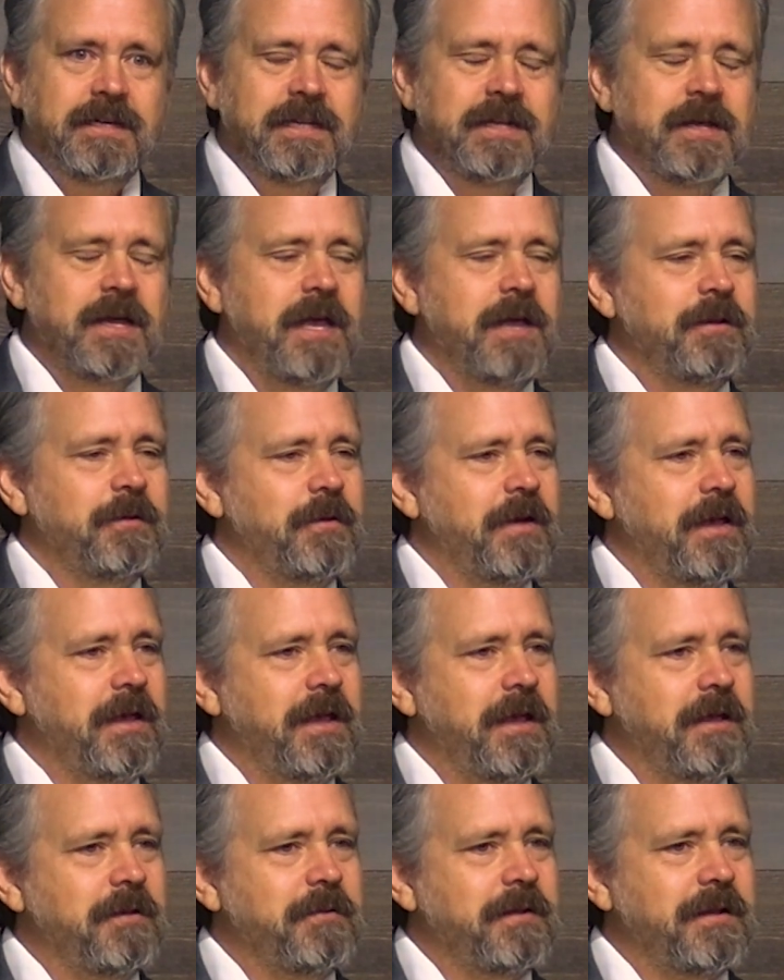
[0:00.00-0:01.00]
And,
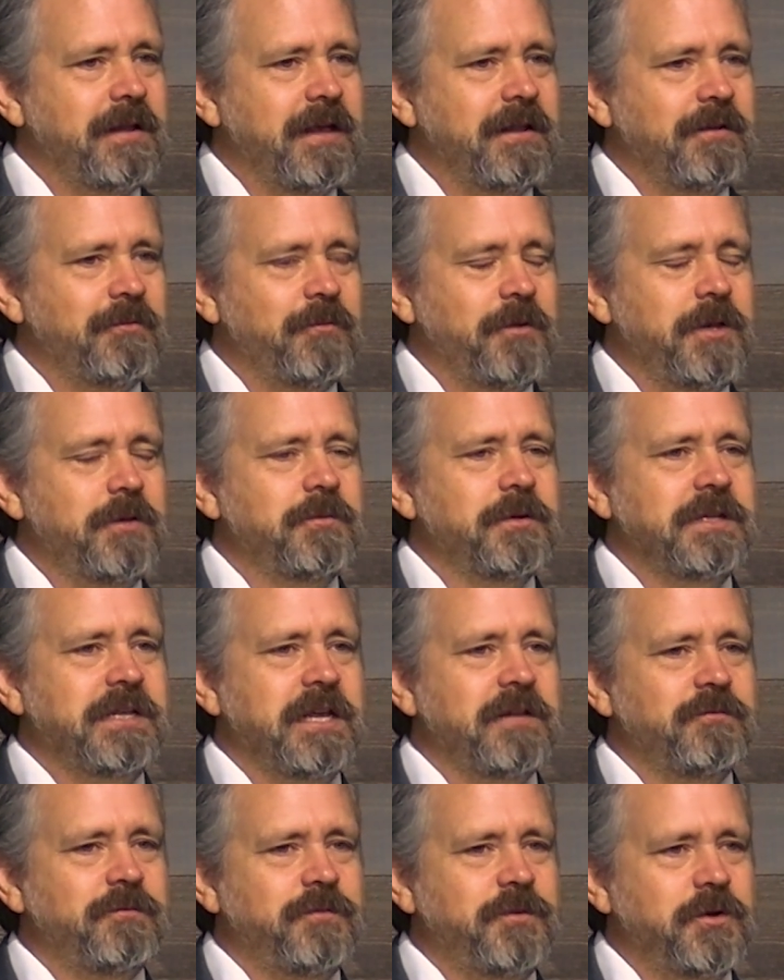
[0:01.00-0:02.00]
and, and we would
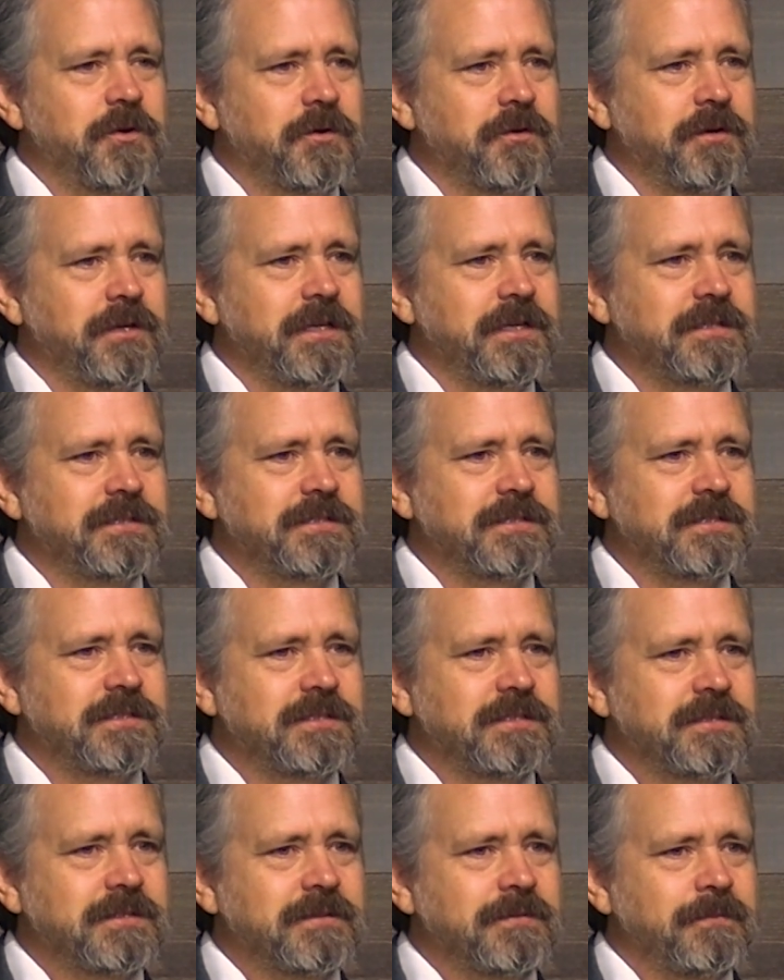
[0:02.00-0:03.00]
get
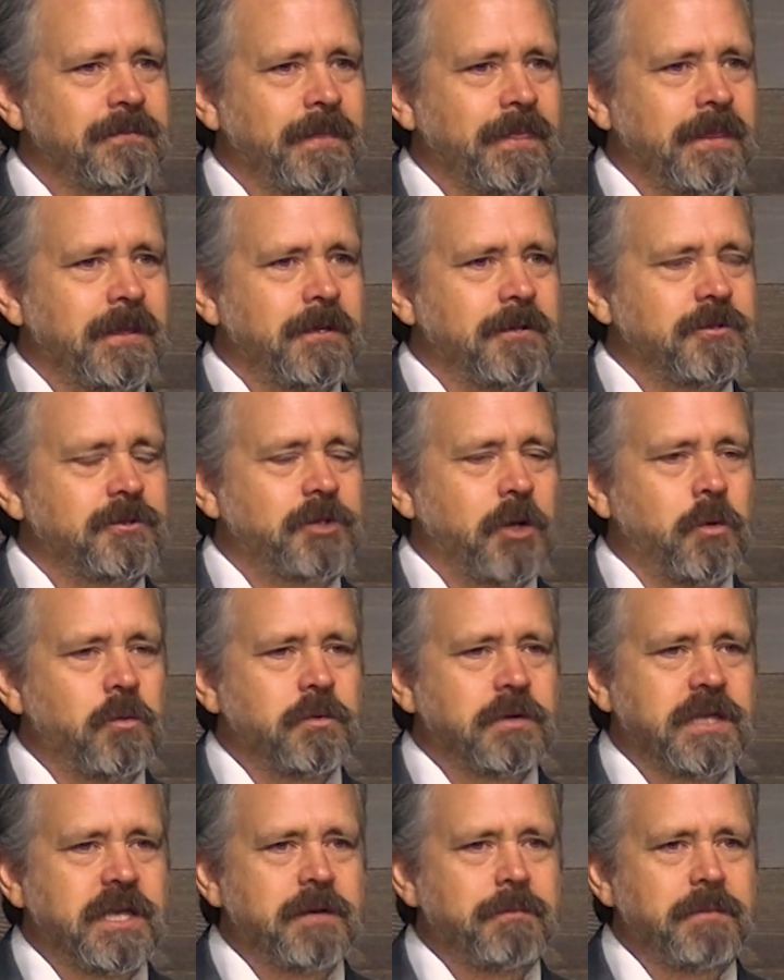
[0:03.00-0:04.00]
furious.
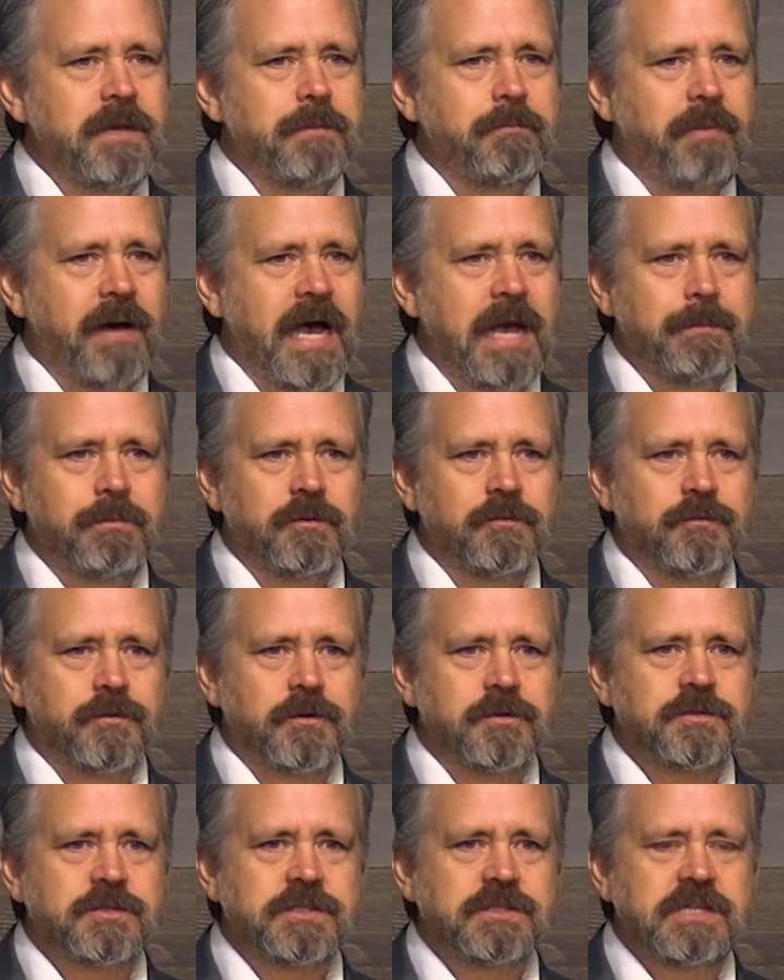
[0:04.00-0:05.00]
Don't give me Bible
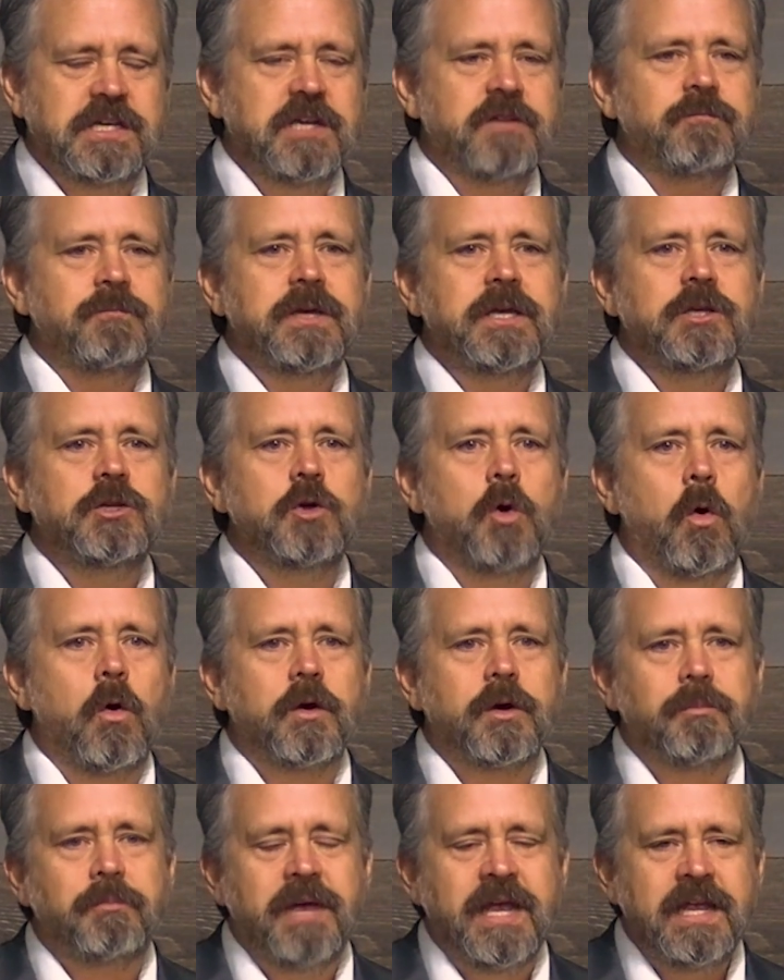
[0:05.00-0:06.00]
verses. Give me
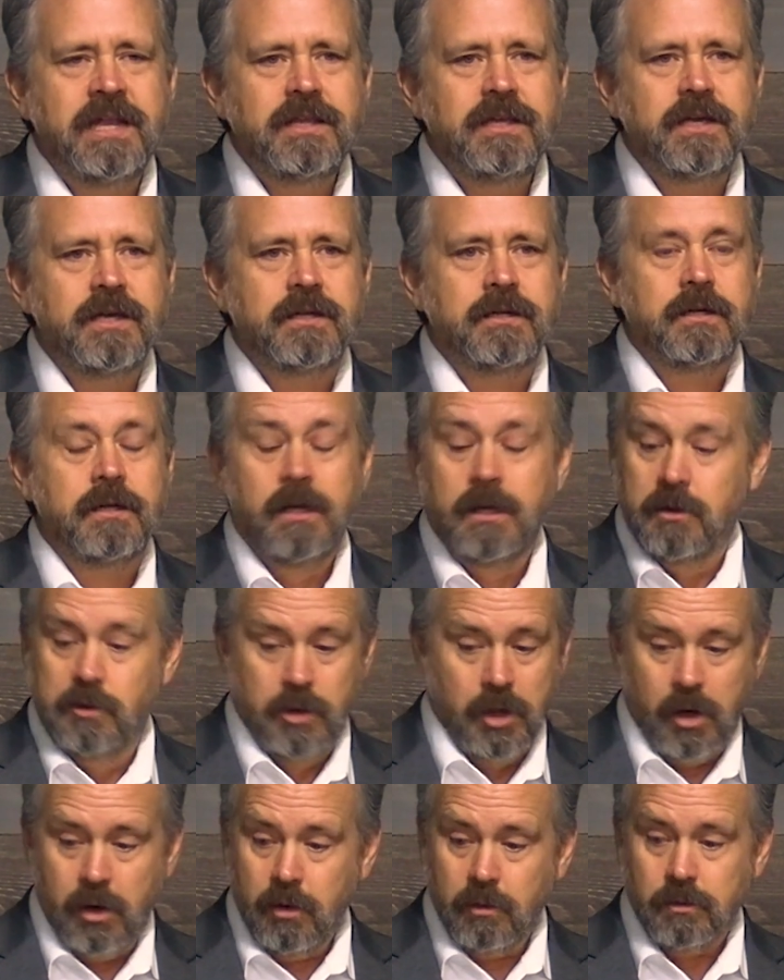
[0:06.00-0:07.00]
your opinion.
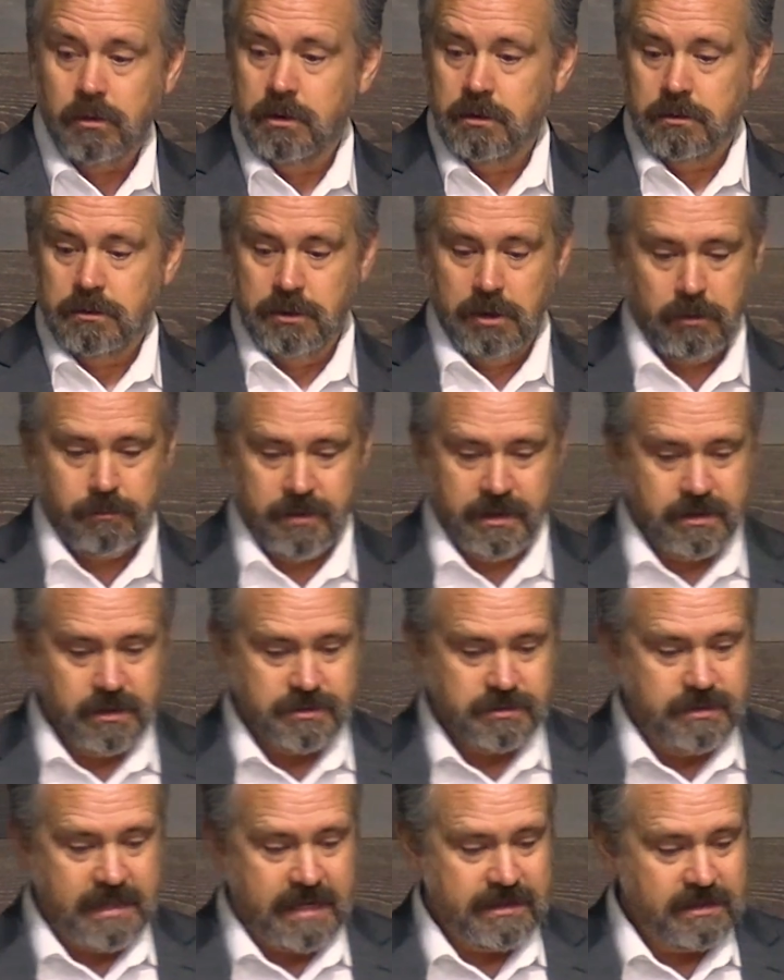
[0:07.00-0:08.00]
No, no,
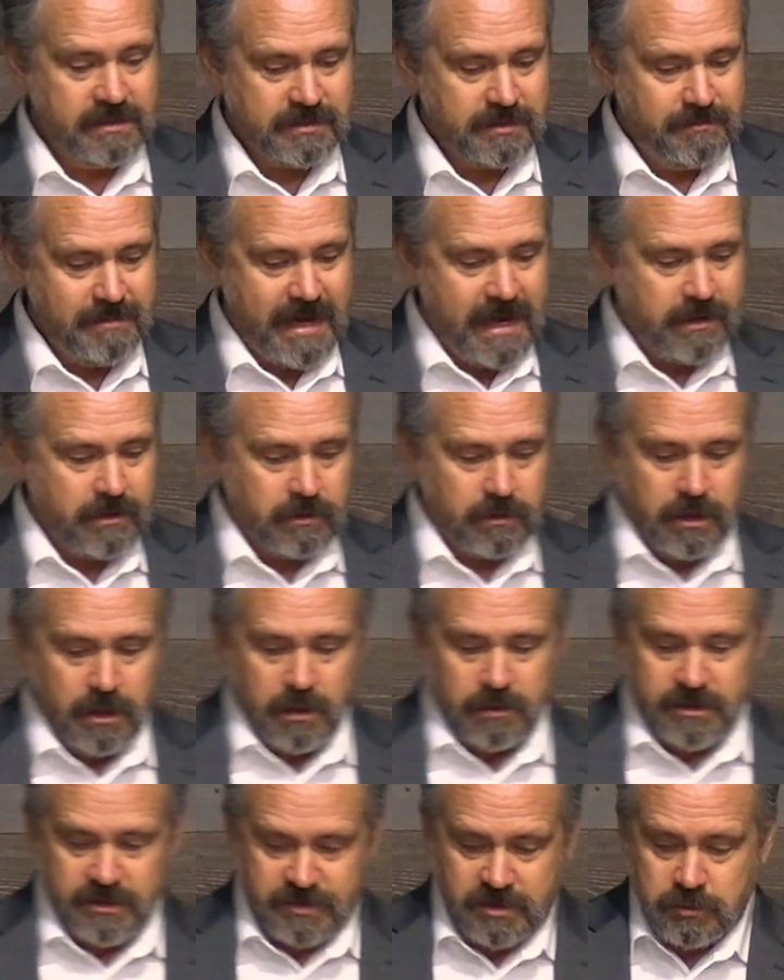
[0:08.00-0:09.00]
because that doesn't matter.
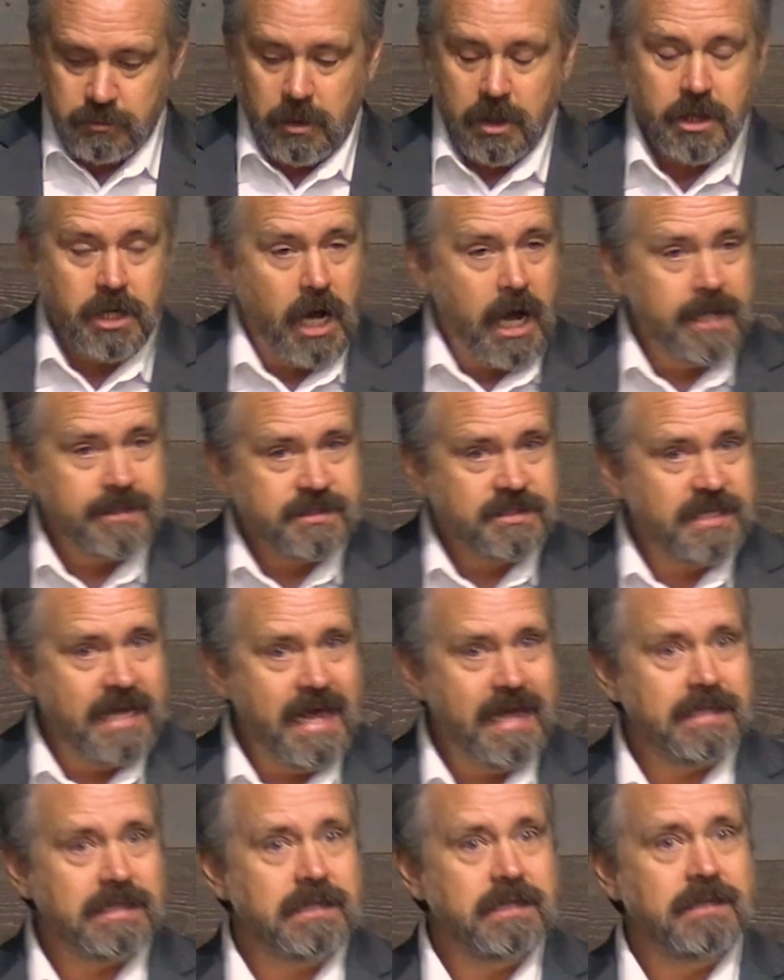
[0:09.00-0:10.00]
This is what God
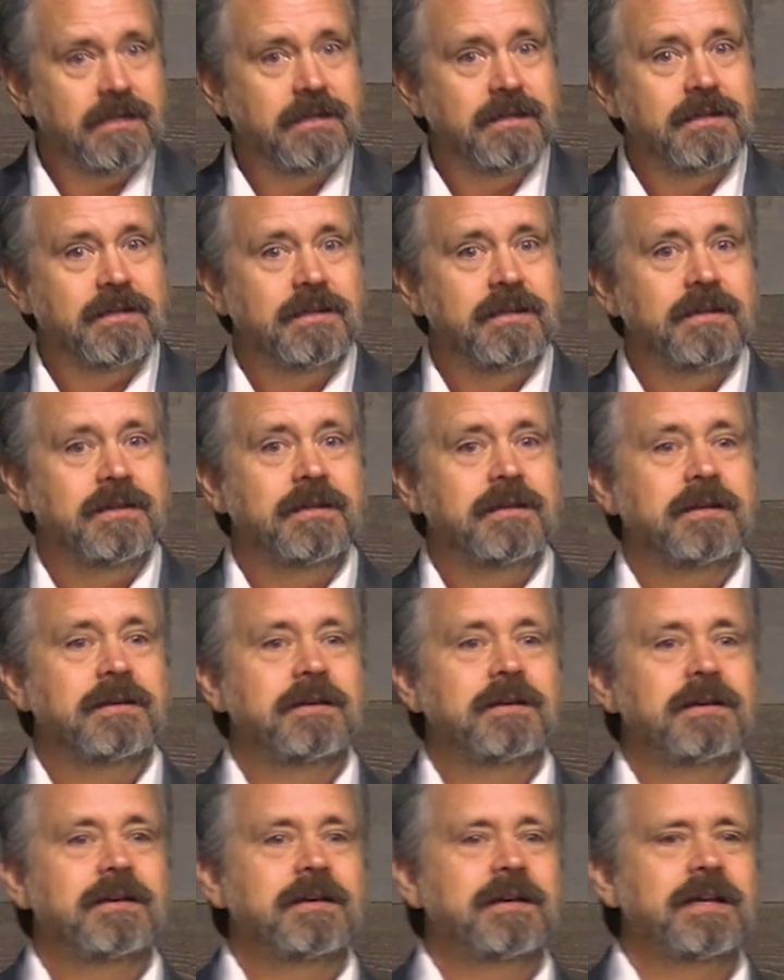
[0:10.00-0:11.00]
said.
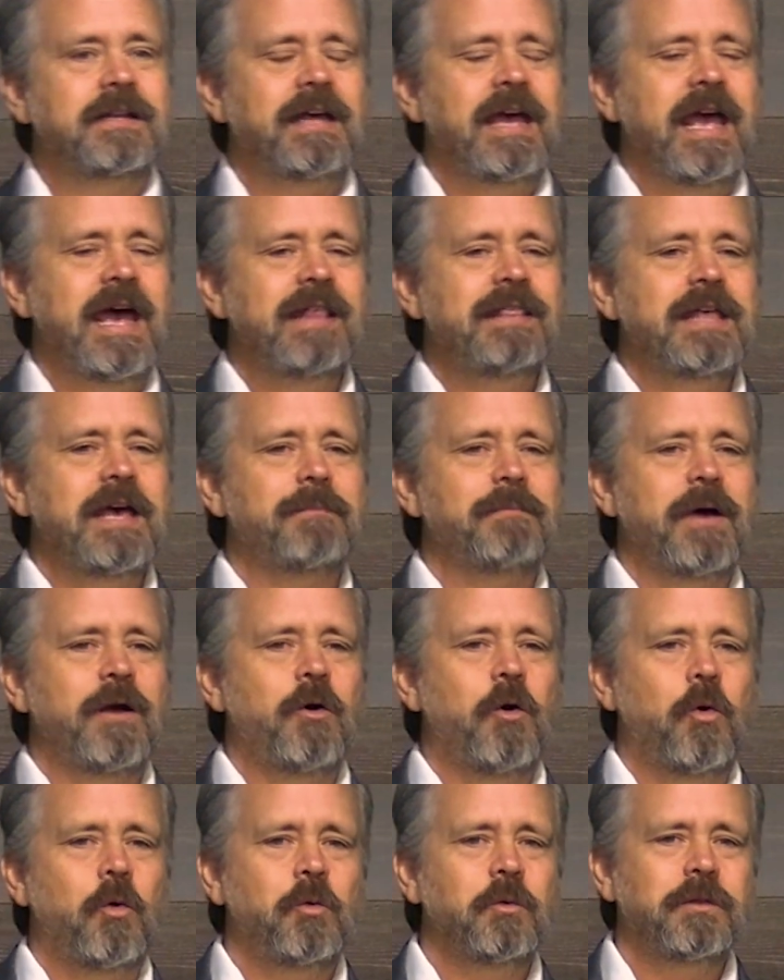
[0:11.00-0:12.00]
And I had that my
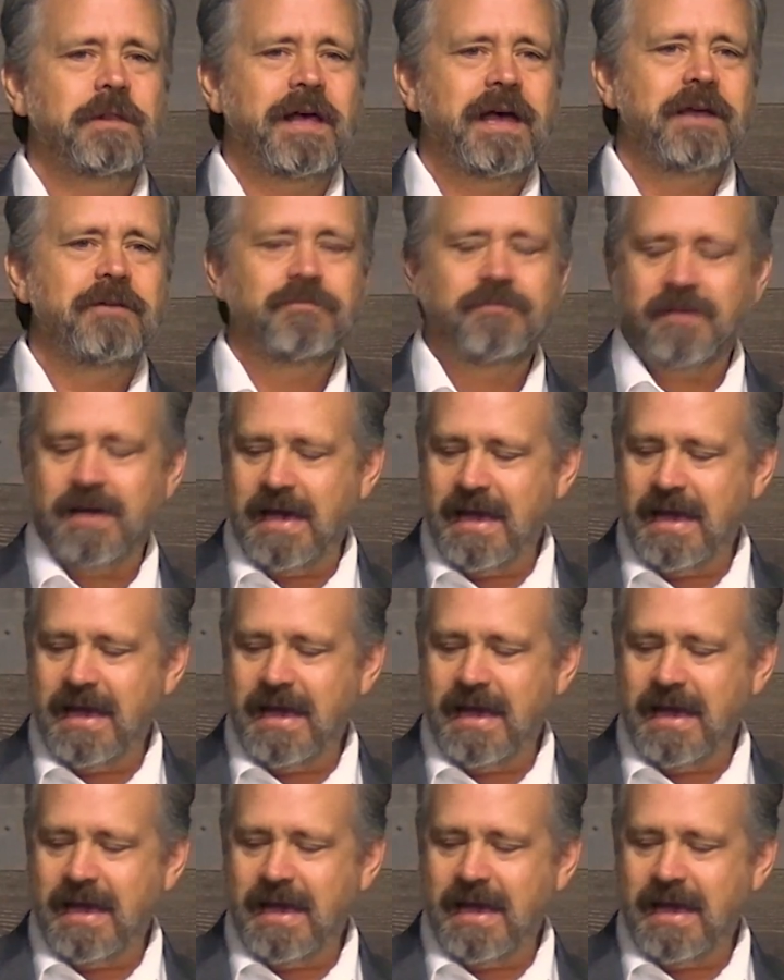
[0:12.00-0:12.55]
whole life.